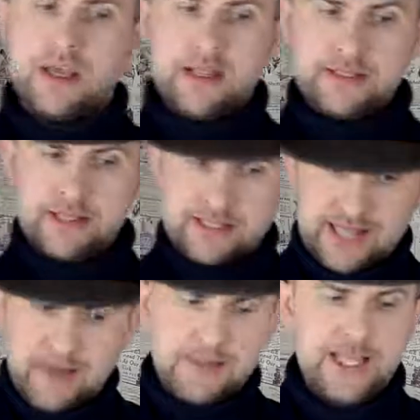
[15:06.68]
it's the
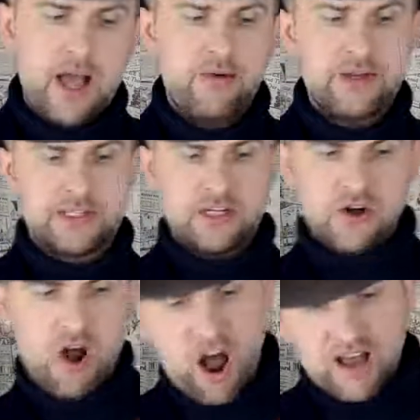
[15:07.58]
same sound as
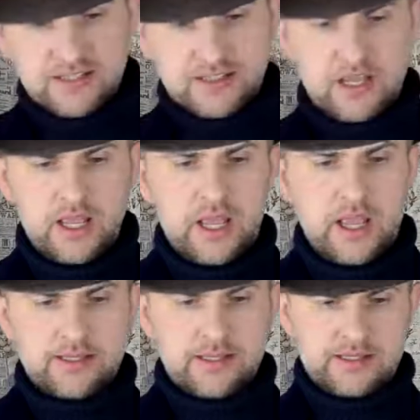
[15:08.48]
crossed,
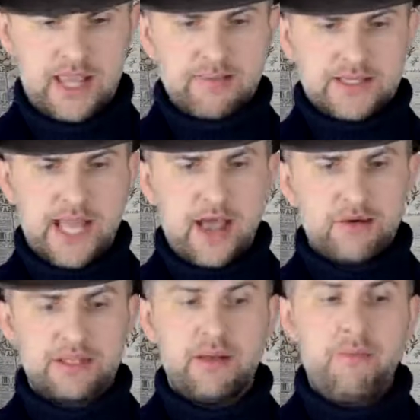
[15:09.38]
it's the same
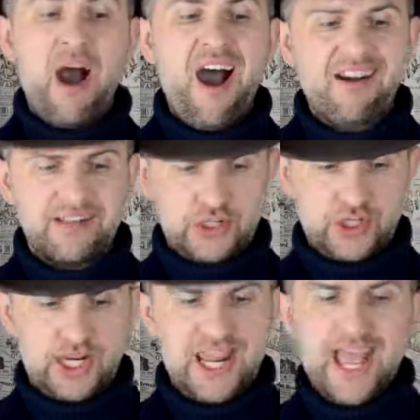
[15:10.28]
sound as
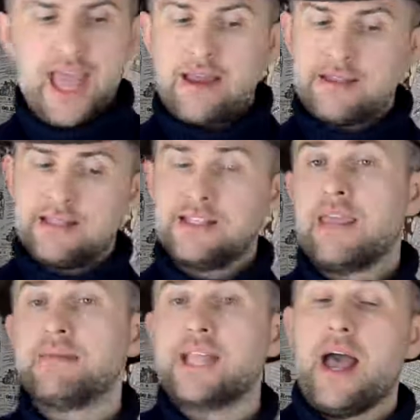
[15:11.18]
apology, and it's the
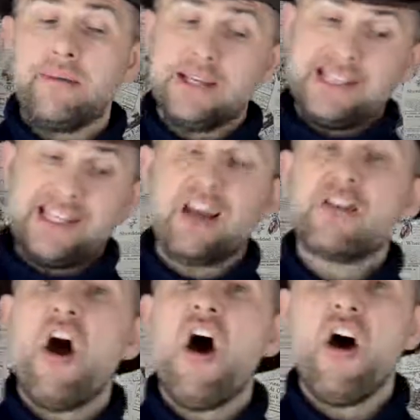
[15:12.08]
same sound as
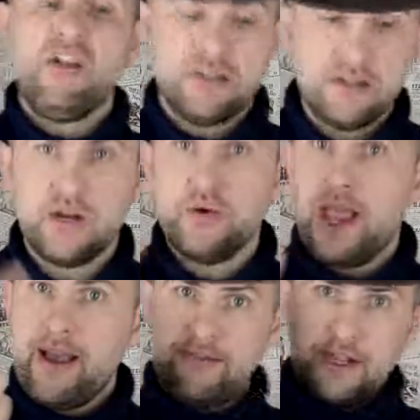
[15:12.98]
uncalled. So you
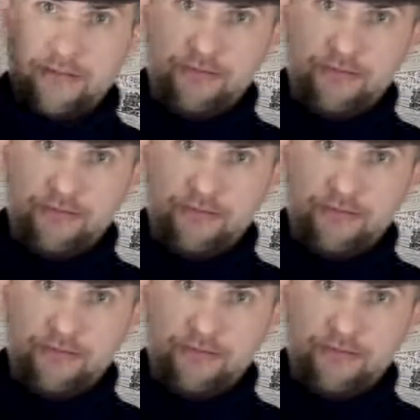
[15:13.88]
have like